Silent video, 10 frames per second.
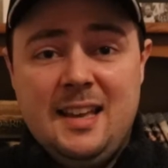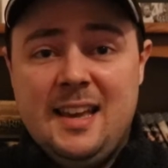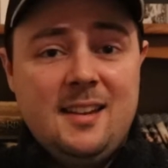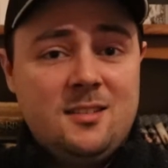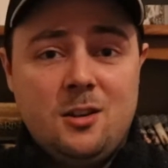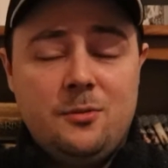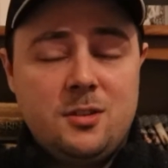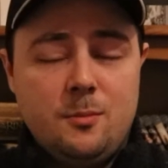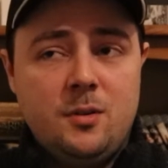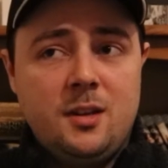in itself
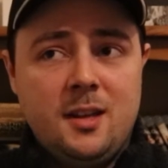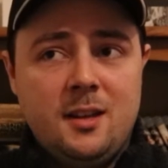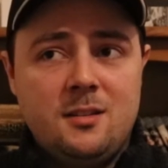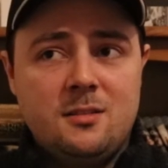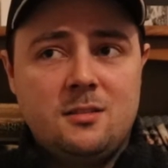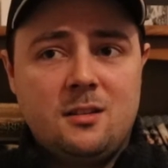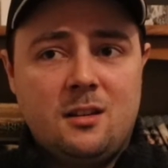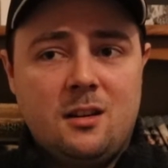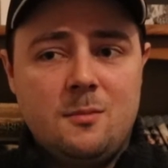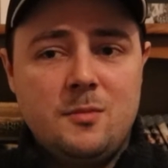simply is
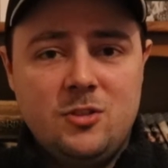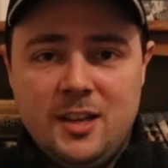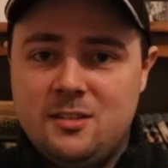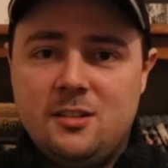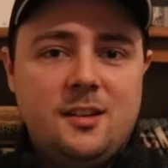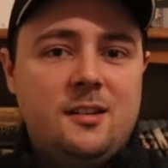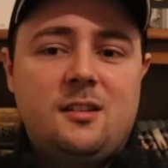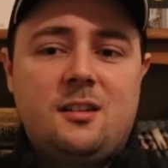majestic.